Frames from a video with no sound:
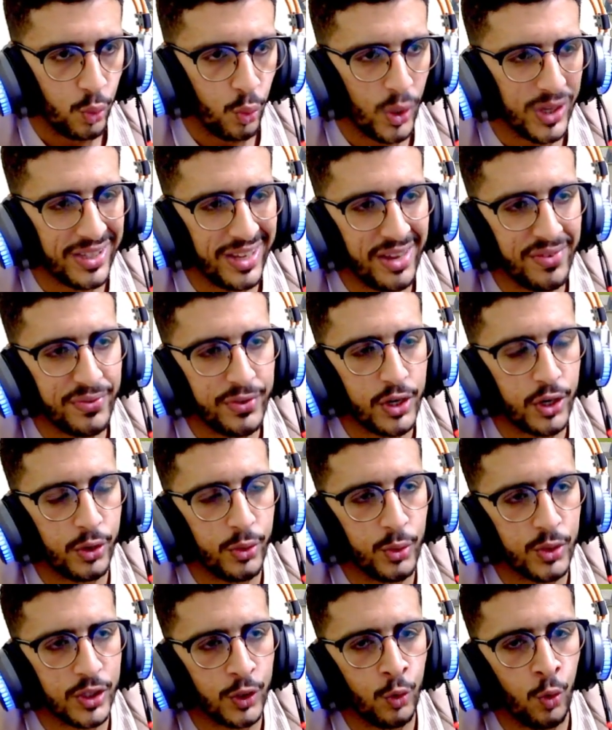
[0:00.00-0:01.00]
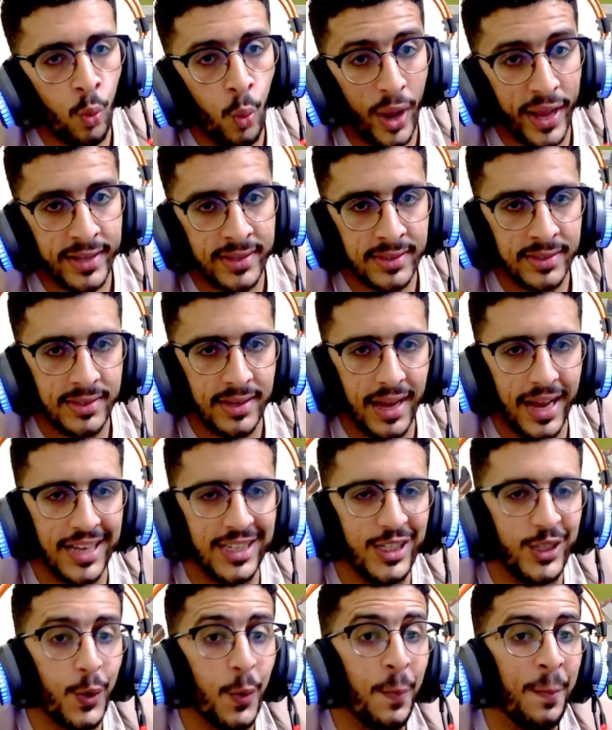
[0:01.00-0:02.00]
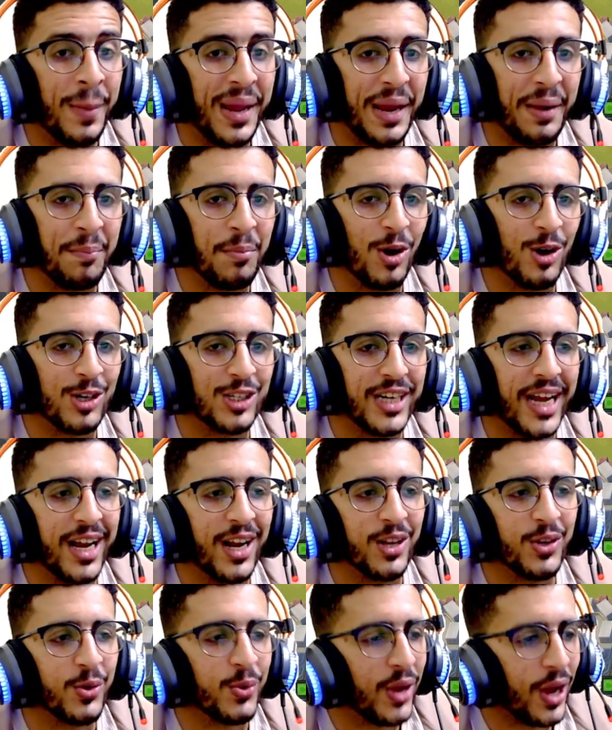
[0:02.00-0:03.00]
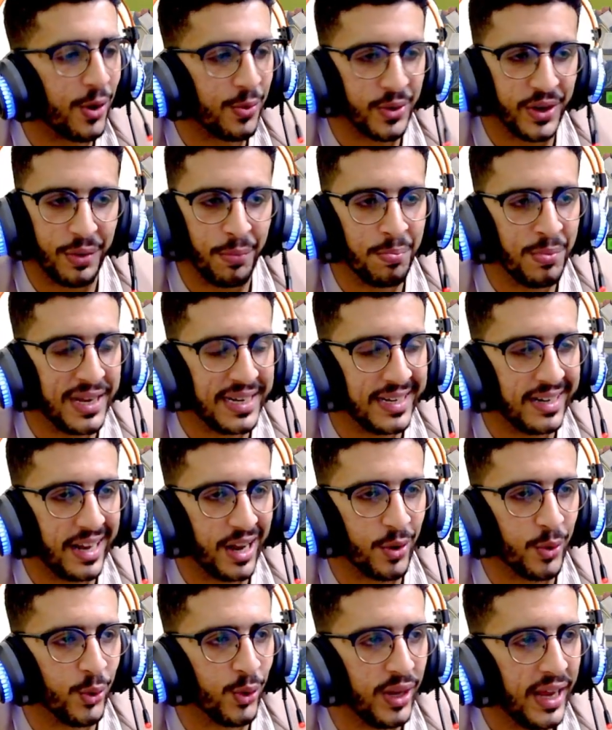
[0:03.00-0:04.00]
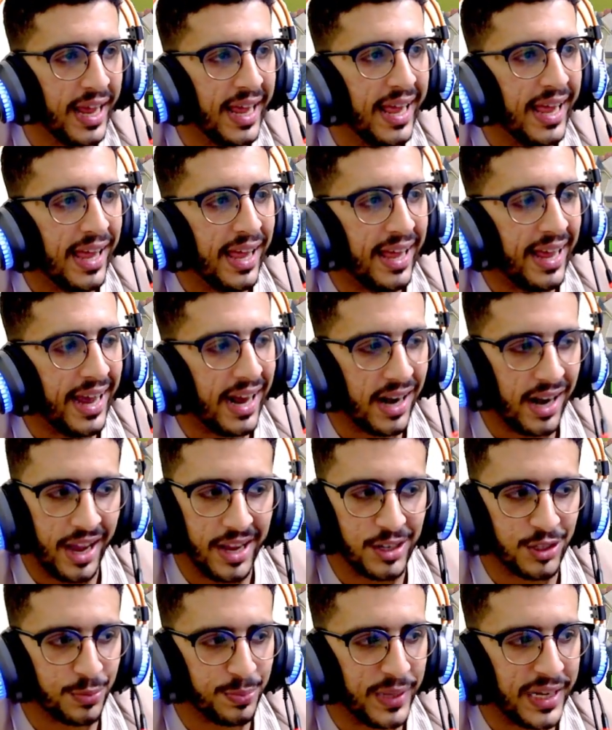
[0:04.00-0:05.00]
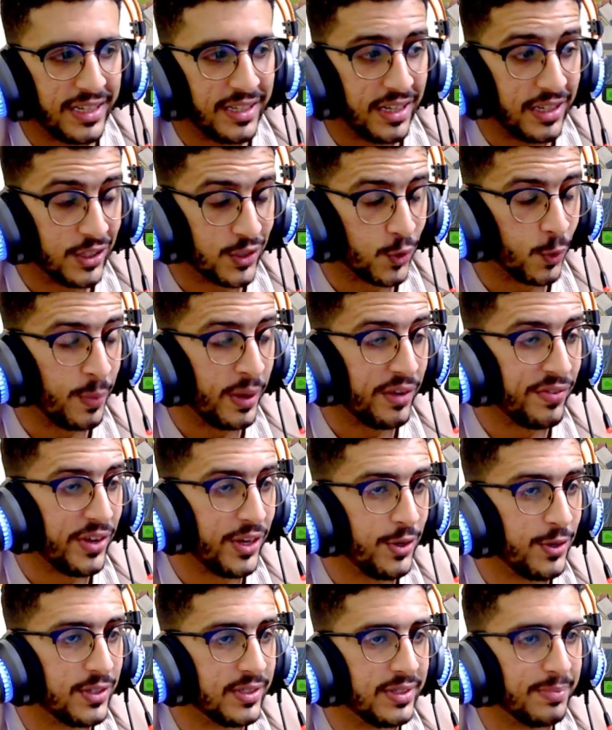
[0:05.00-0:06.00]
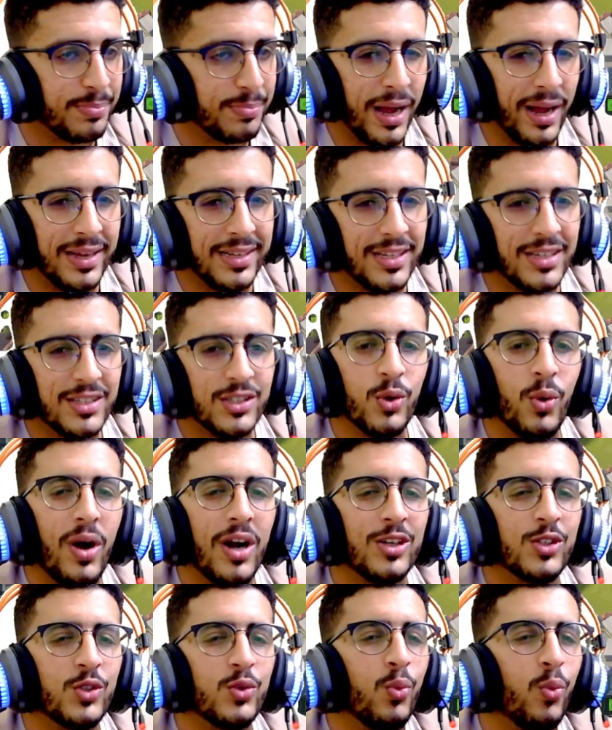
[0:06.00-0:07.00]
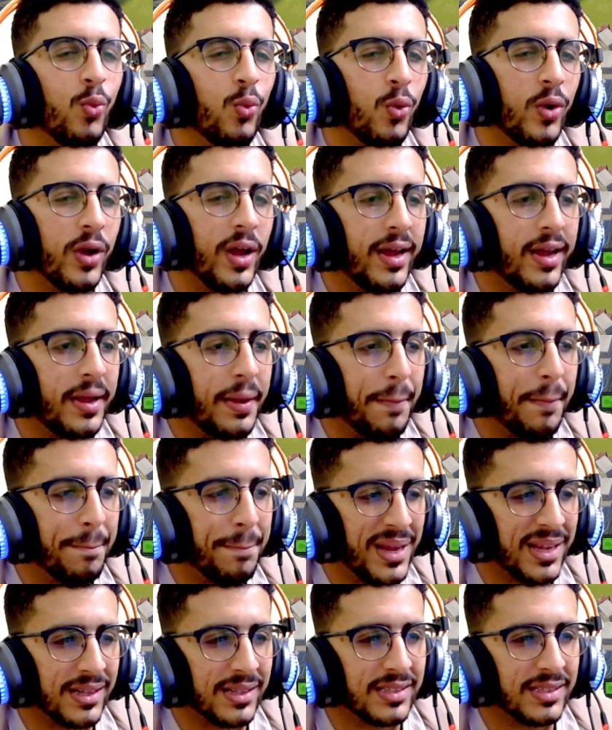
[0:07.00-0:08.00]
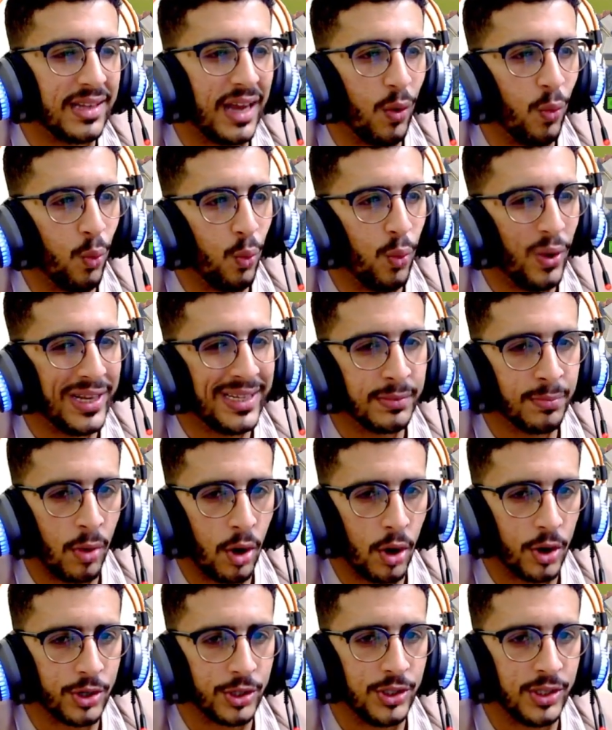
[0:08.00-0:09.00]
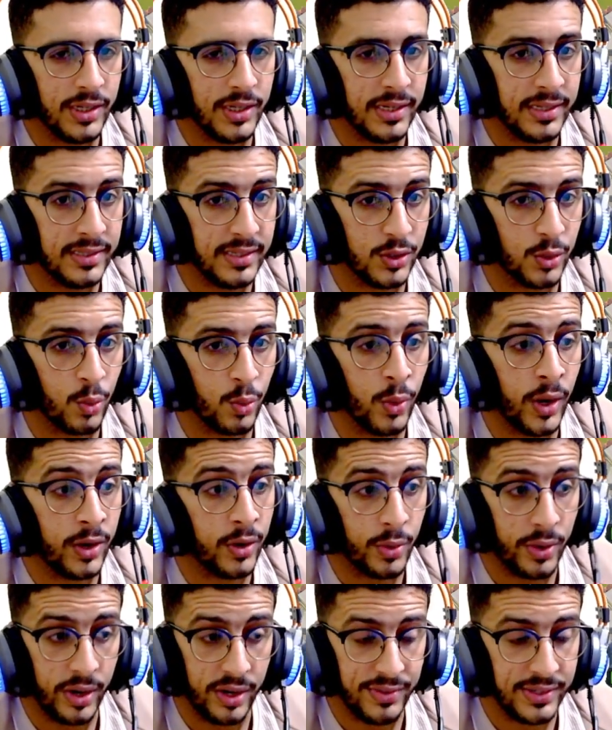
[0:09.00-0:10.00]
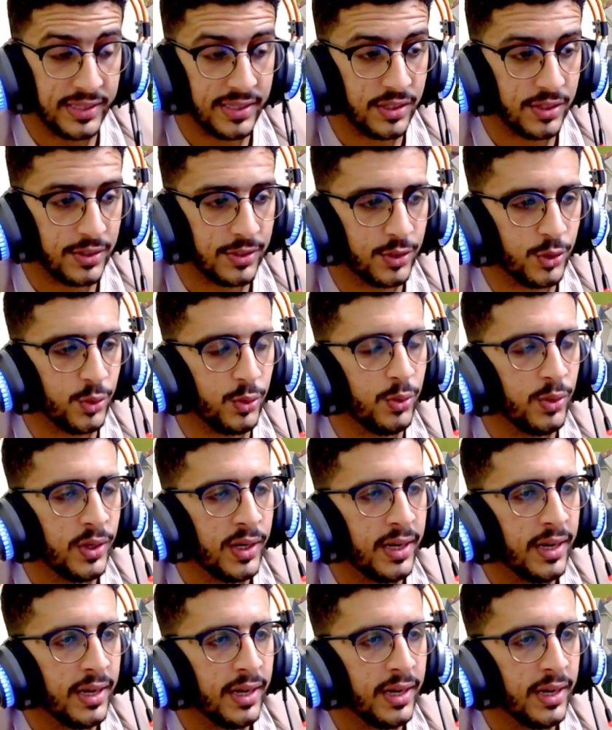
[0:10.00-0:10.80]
What if you're using wind as your main march? And I do not recommend it at all. And I explained in so many videos, but it is so hard to build a wind march in season 1 or even season 2.